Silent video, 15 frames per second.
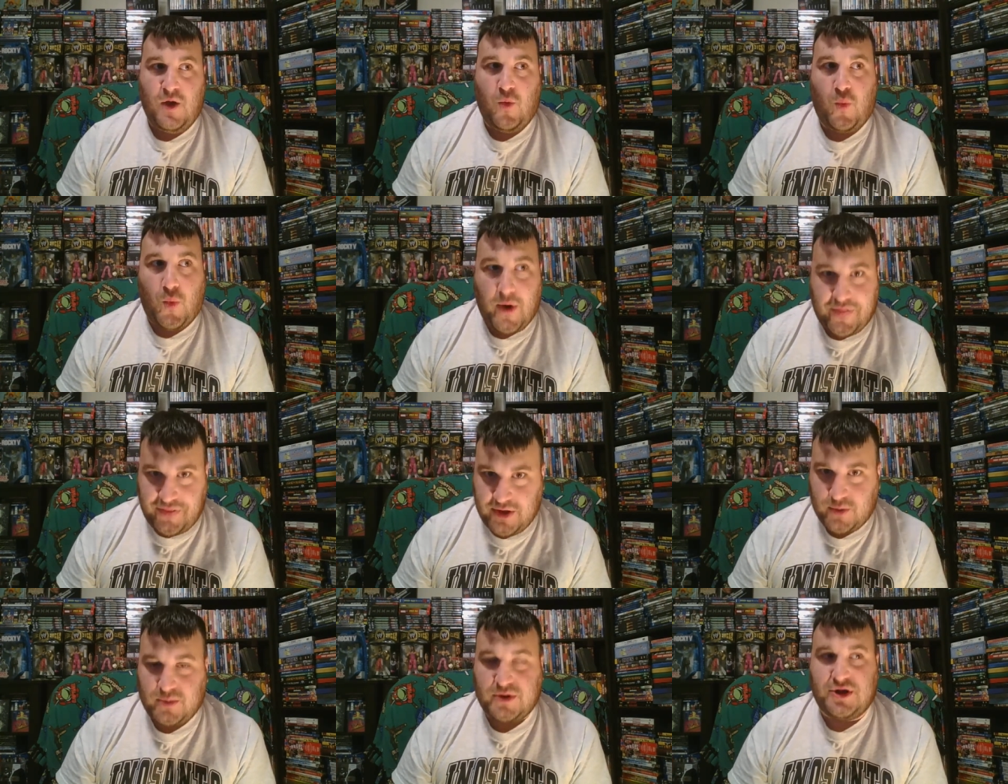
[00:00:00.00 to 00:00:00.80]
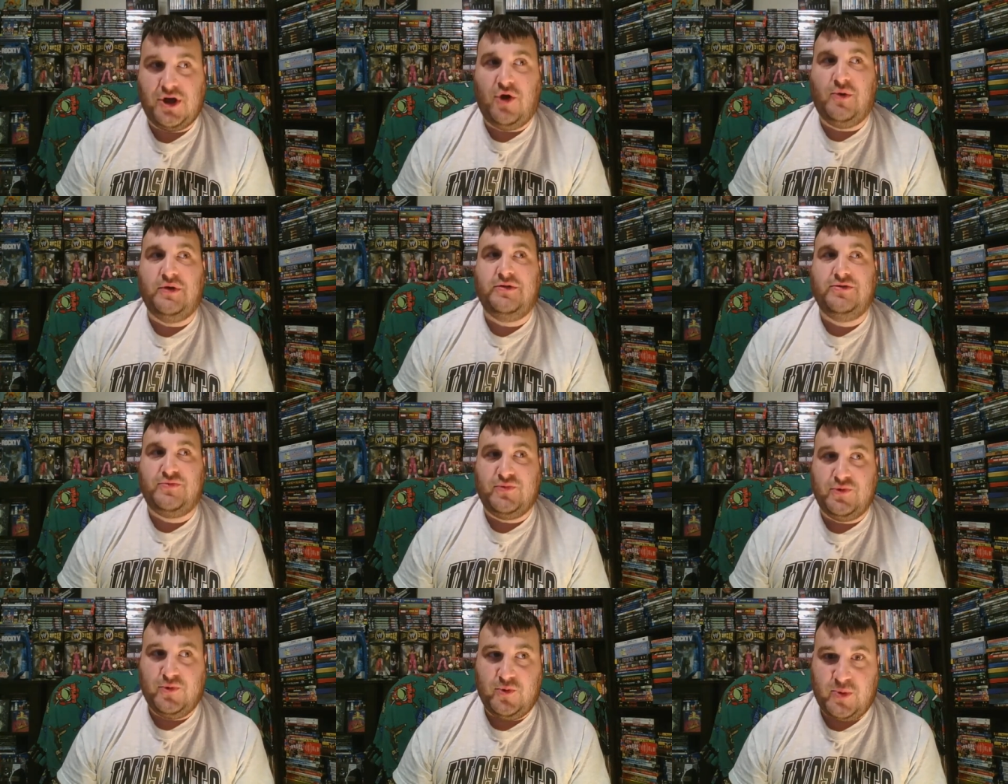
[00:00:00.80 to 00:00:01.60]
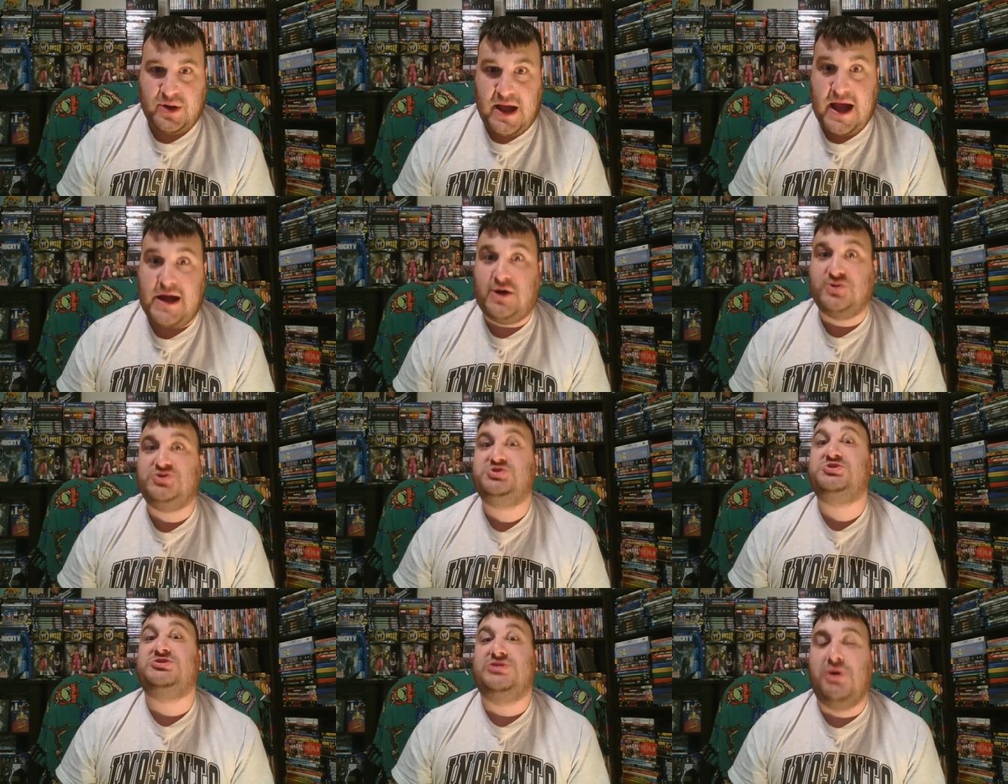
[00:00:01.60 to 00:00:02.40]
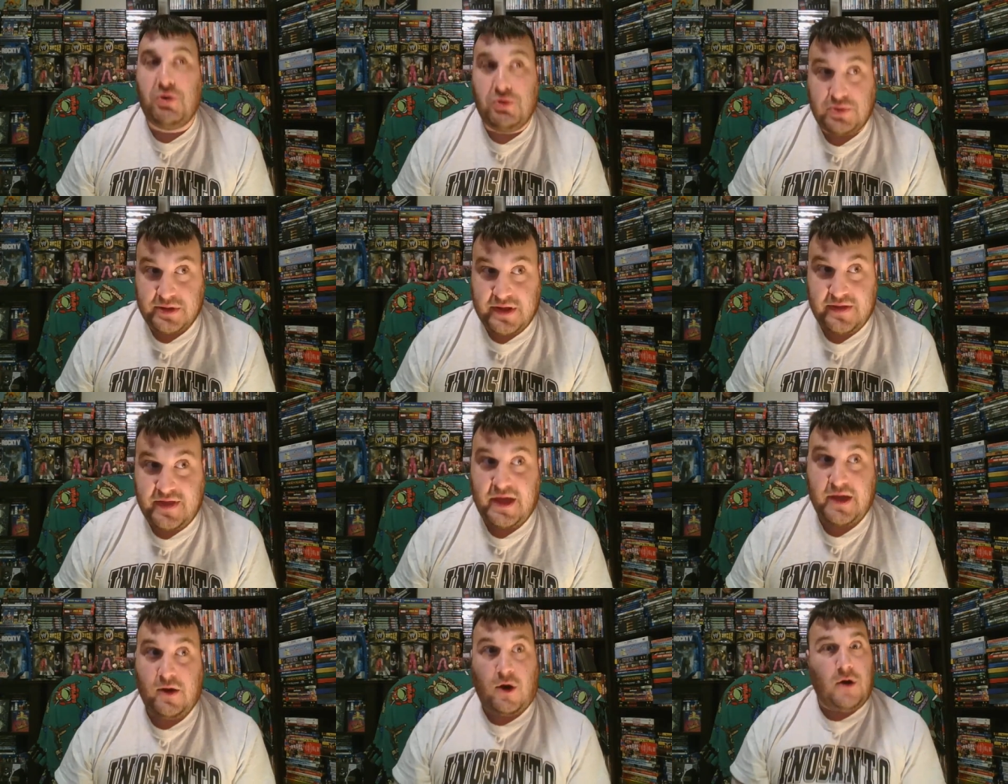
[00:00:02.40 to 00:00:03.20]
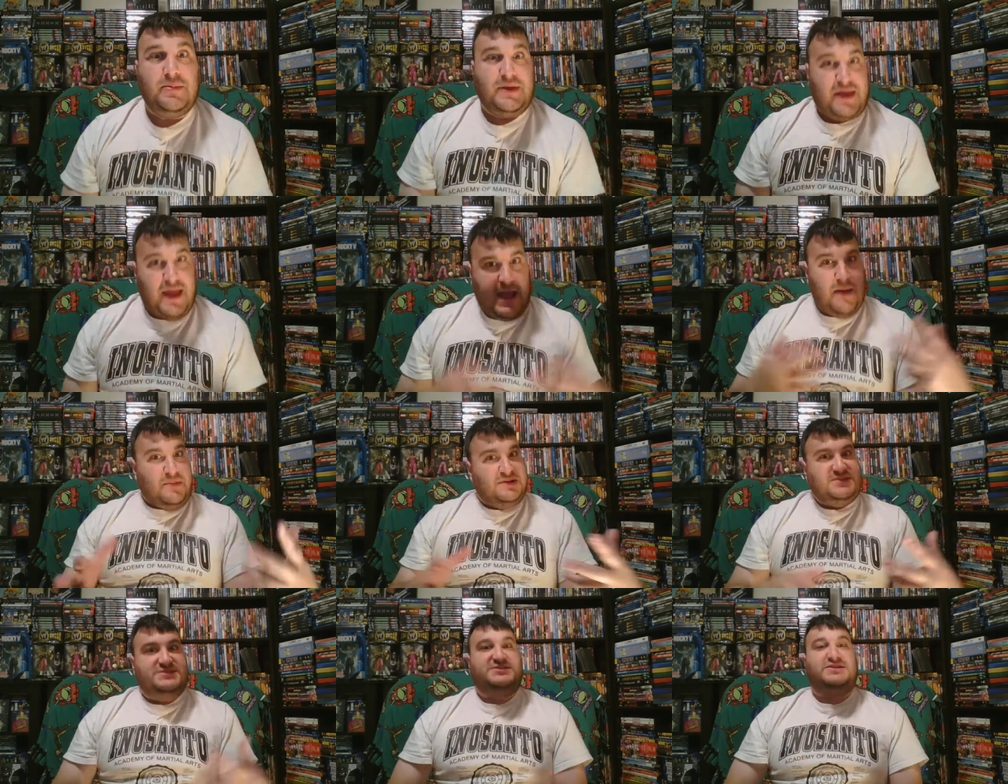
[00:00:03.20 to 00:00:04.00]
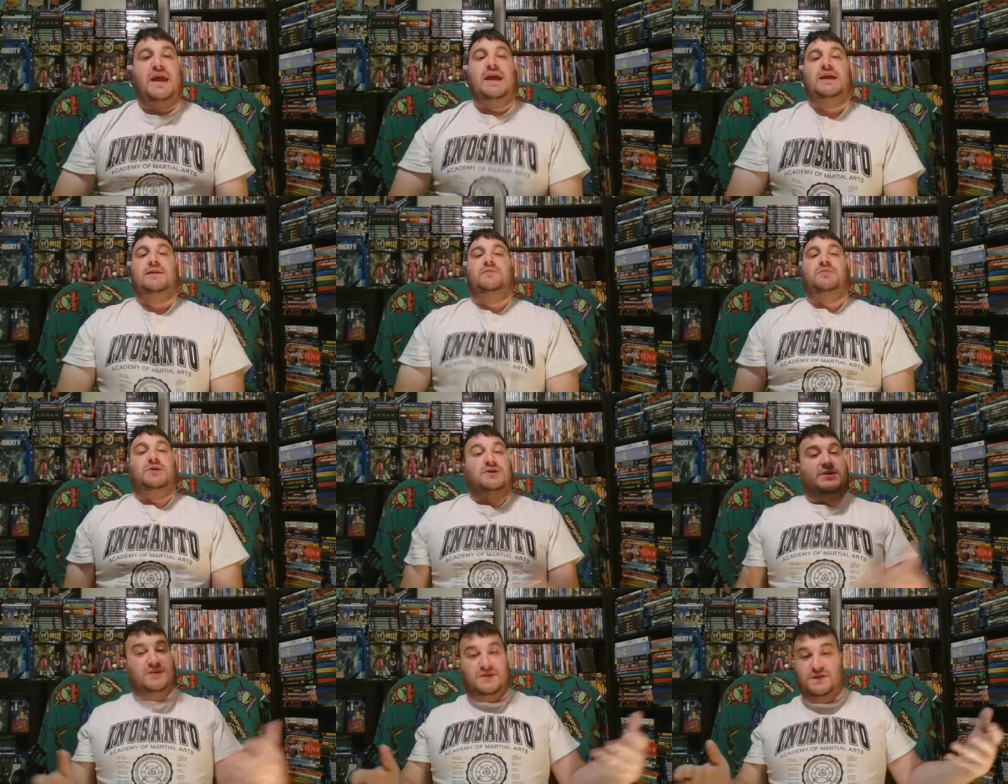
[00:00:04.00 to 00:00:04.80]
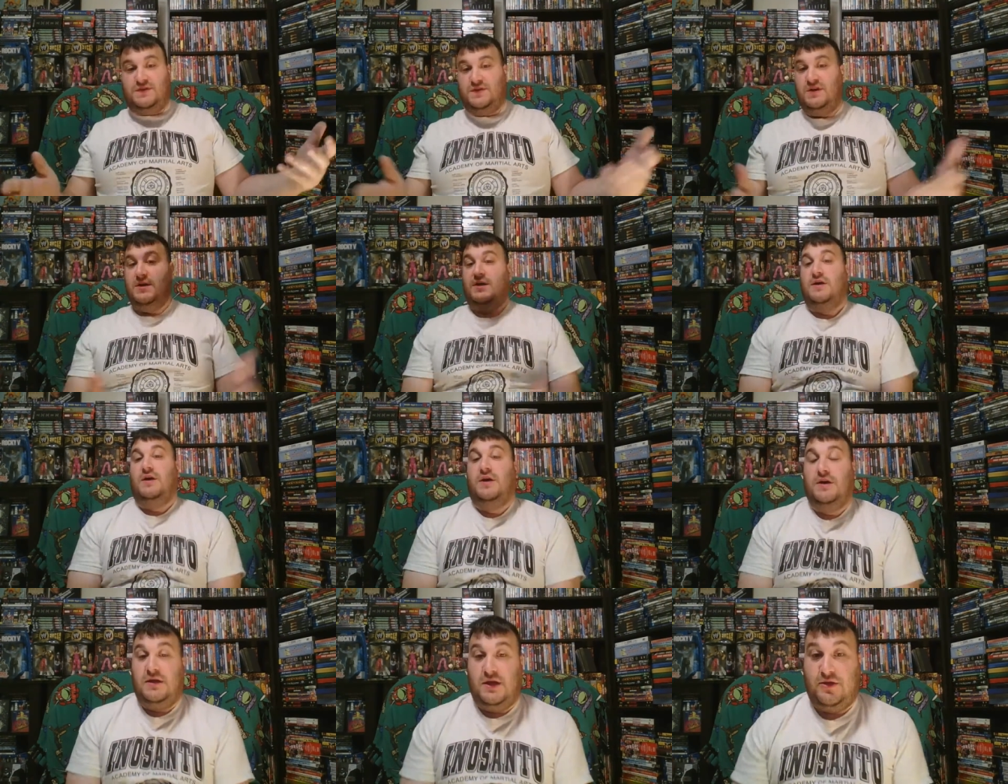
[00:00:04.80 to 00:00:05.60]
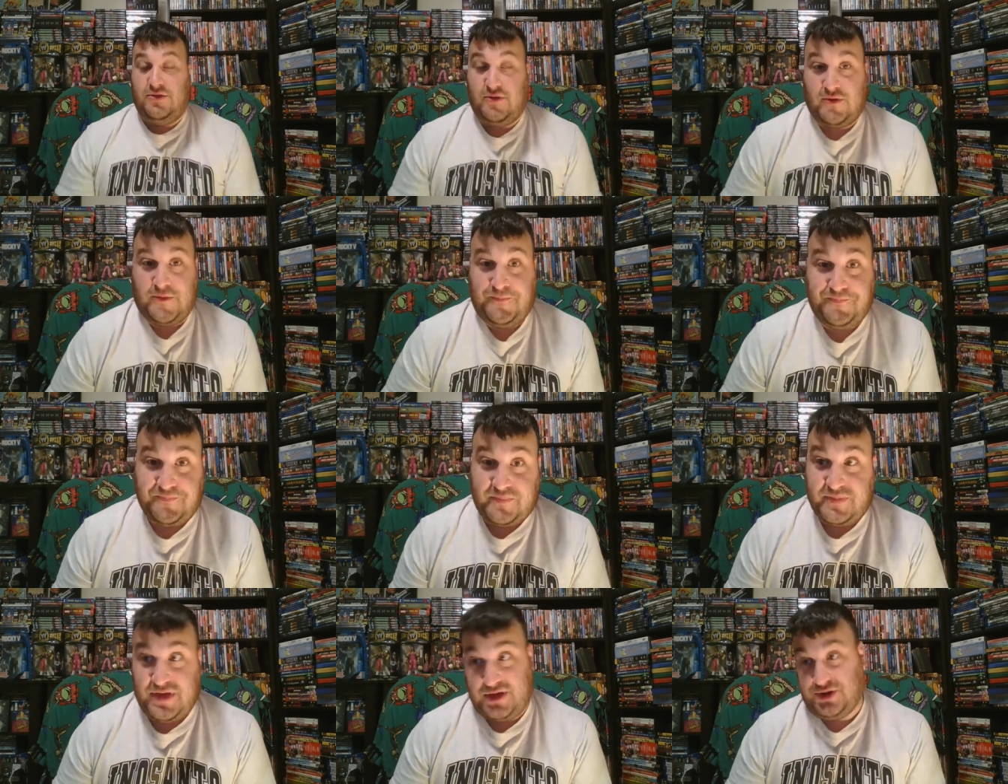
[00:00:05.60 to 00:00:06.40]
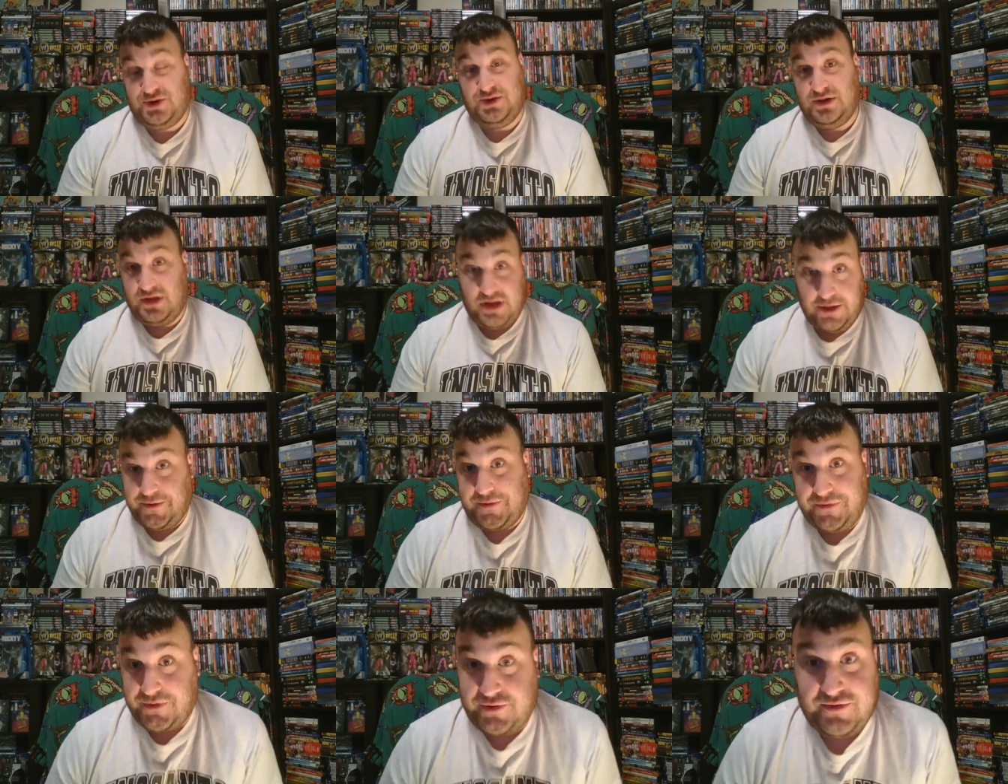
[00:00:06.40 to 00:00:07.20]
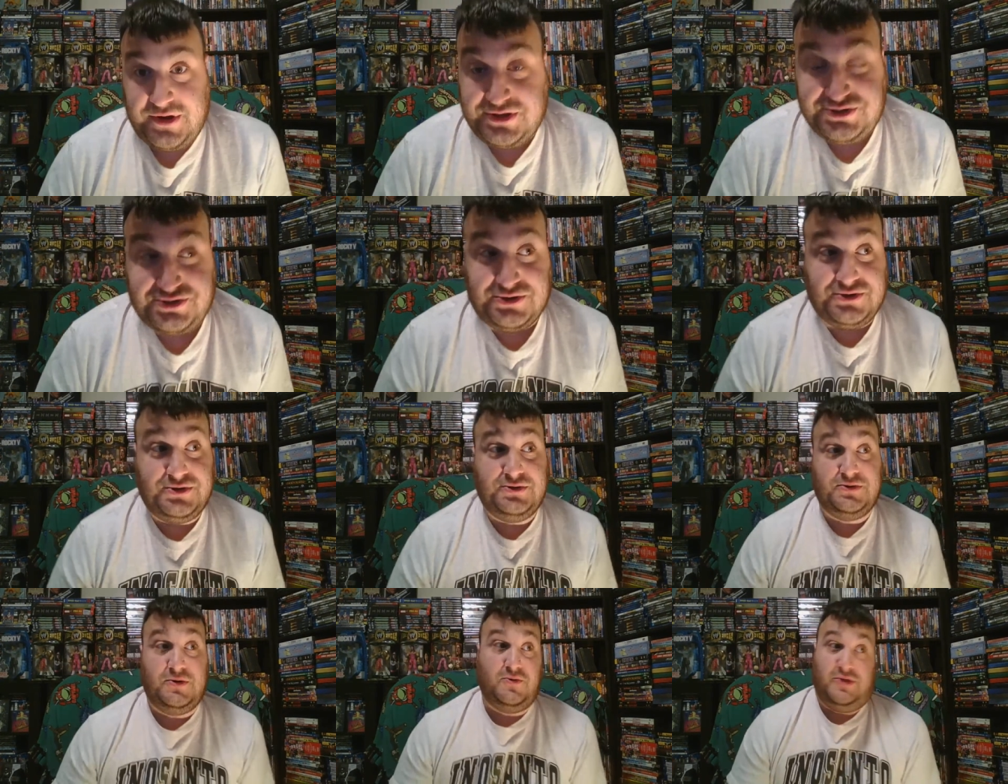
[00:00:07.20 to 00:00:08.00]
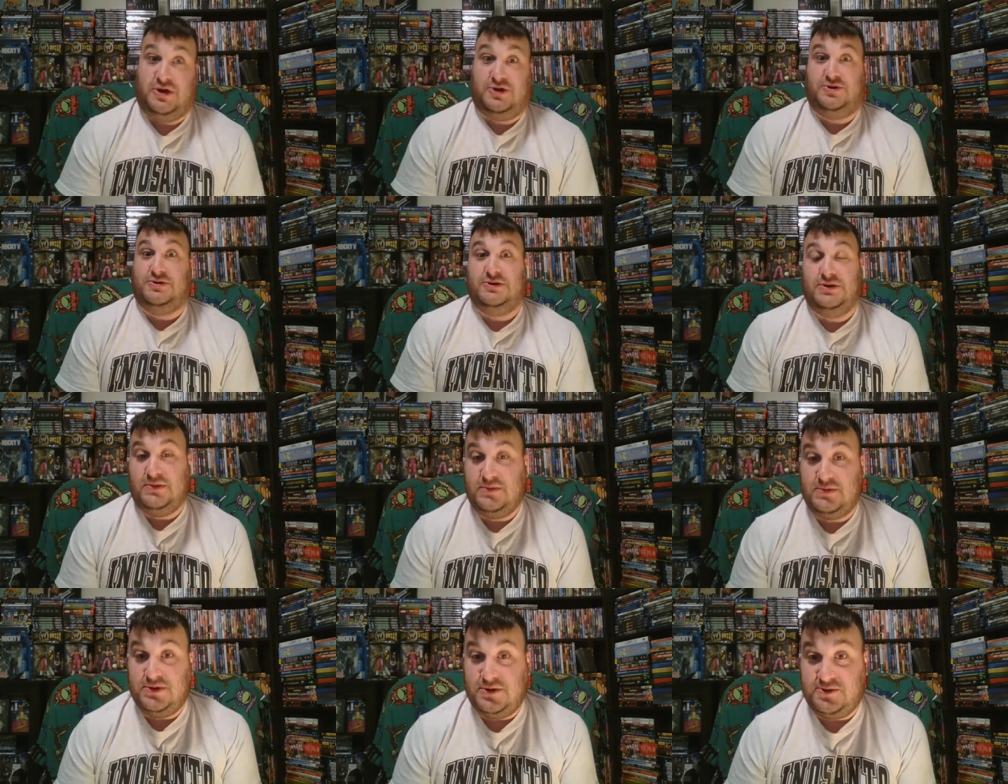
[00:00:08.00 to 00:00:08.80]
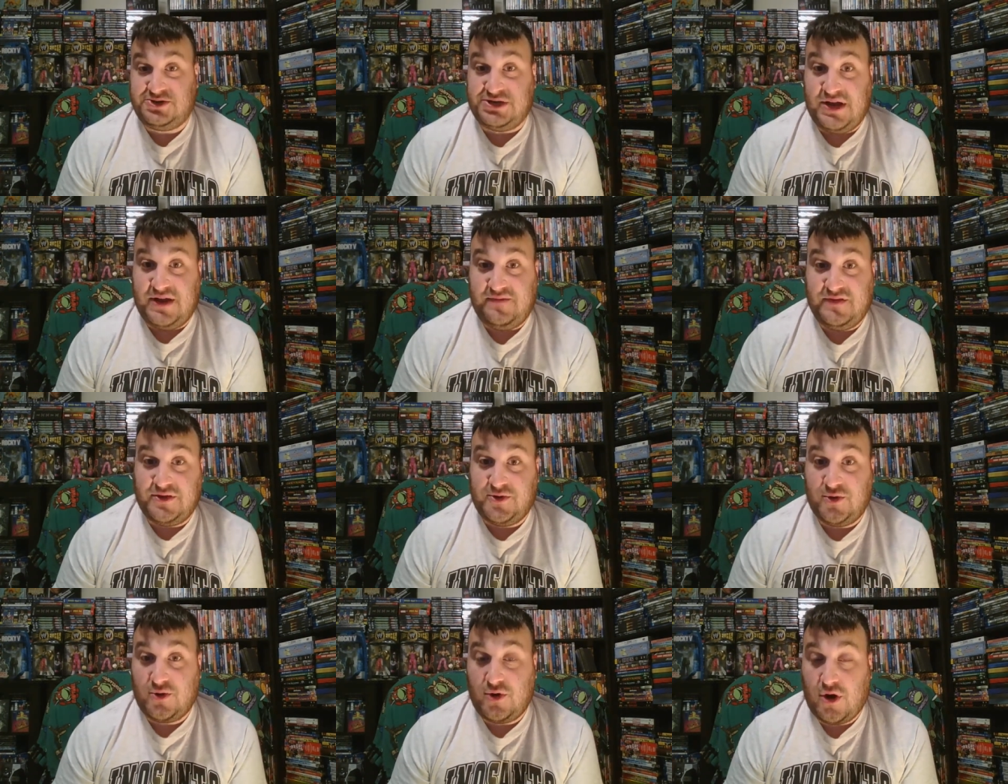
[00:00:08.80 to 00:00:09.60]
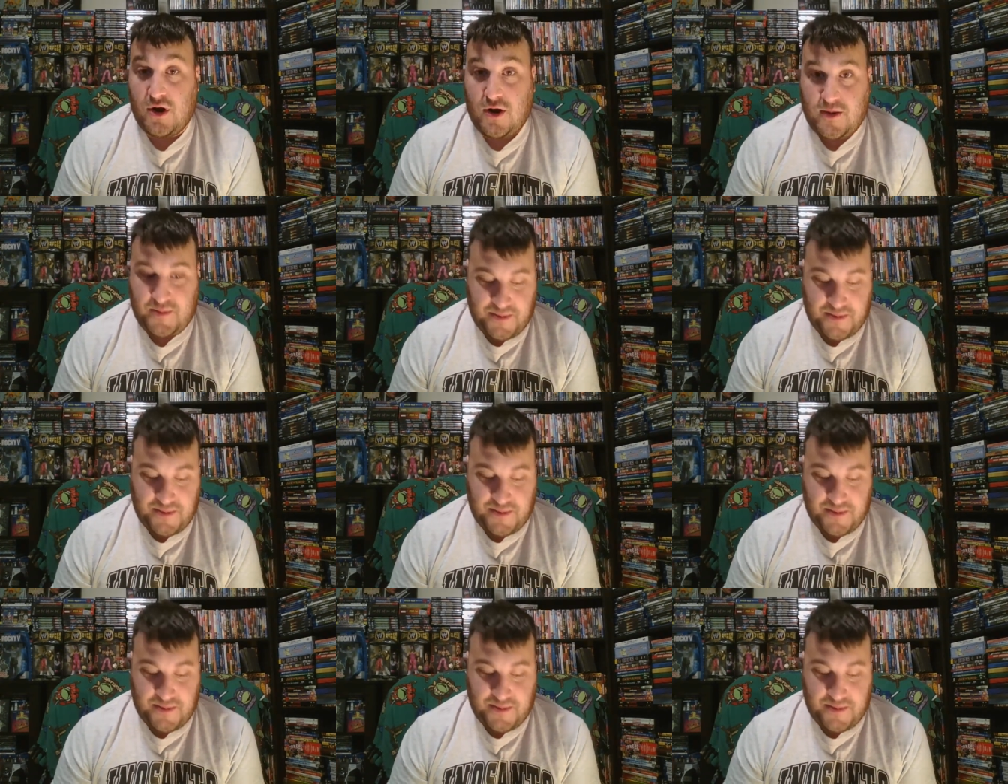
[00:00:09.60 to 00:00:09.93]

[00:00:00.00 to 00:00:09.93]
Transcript: what they were going through and how slowly they all became insane because either they couldn't kill the creature, or they couldn't, you know, save the little girl.